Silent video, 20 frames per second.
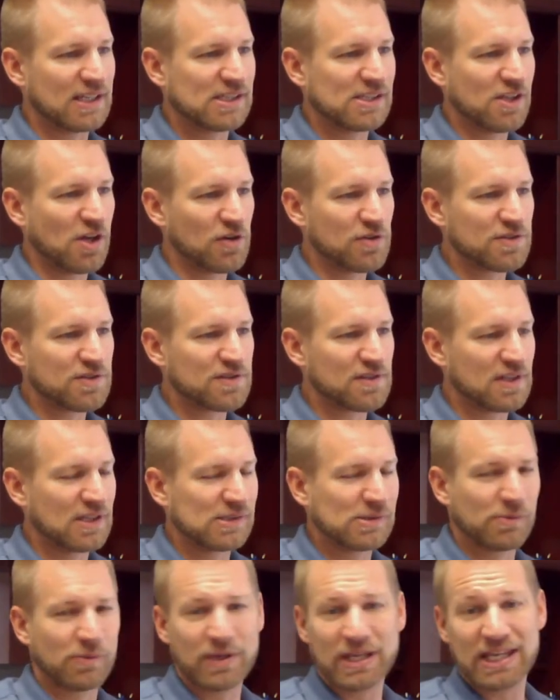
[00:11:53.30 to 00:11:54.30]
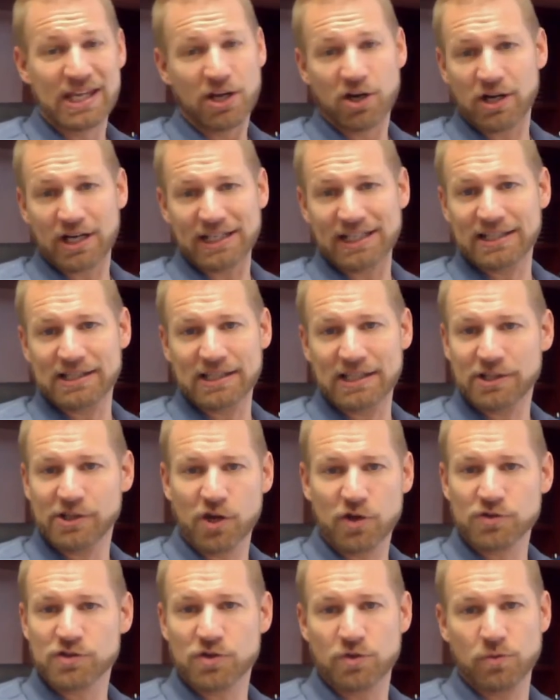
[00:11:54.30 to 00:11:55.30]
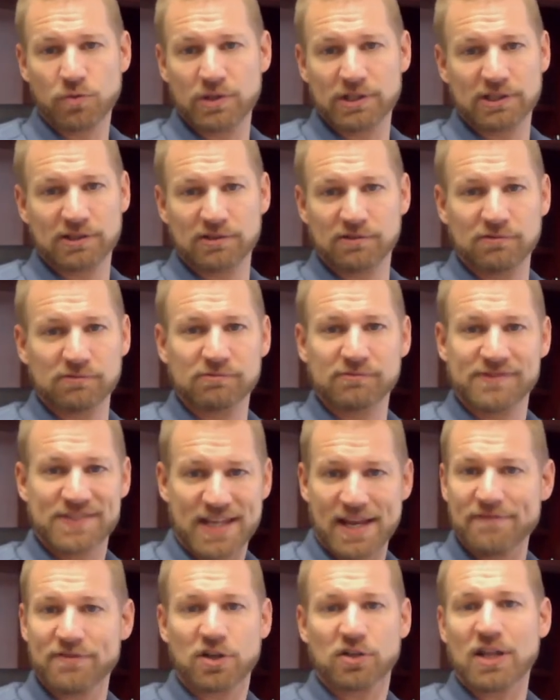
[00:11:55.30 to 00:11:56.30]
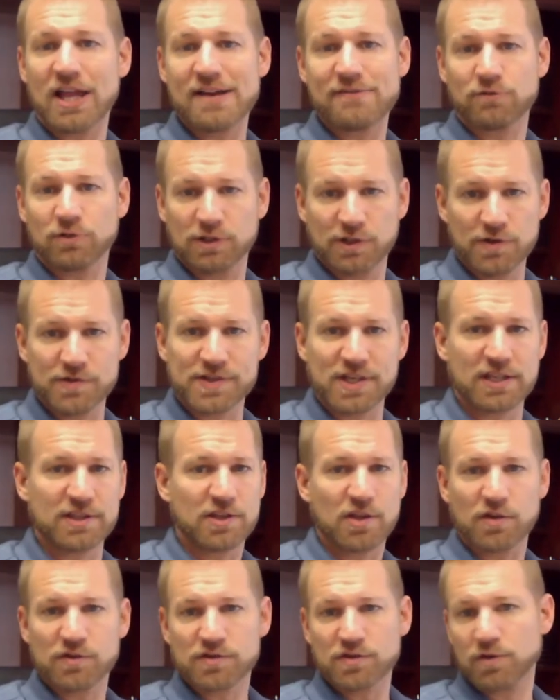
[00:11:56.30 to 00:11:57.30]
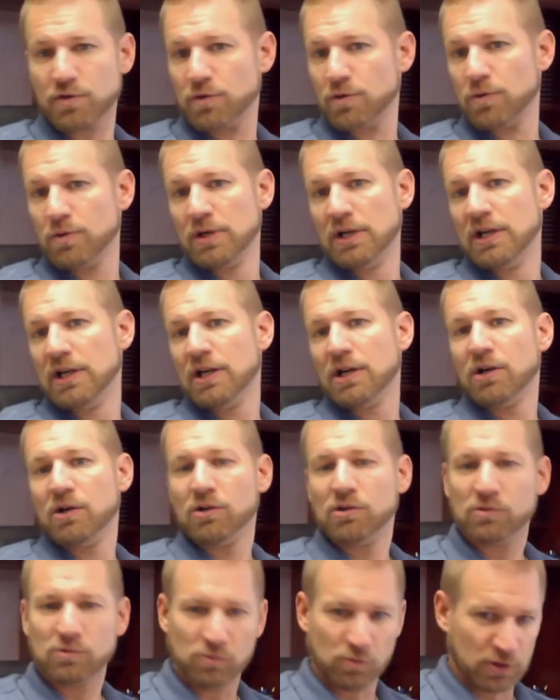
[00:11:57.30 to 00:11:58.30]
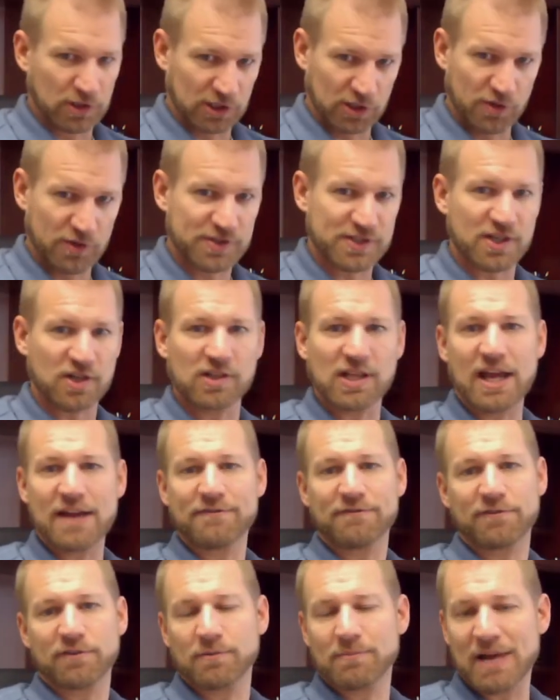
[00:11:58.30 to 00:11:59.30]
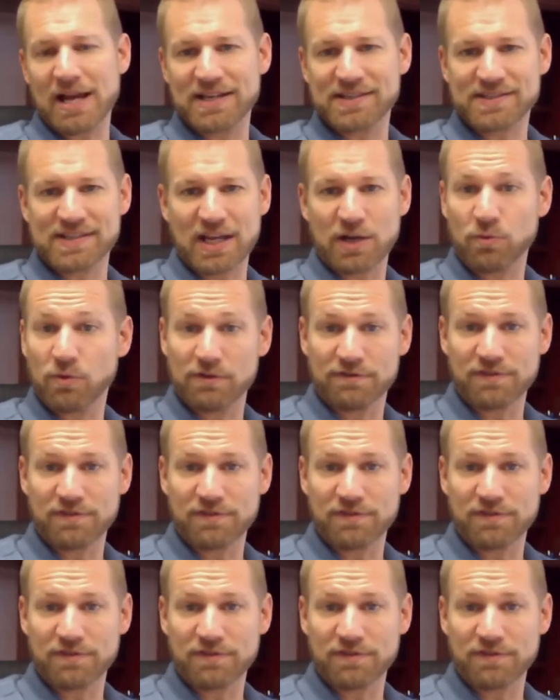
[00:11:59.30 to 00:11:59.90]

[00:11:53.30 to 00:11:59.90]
those we hear it, and those who would save their life will lose it, and those who will lose their life for my sake will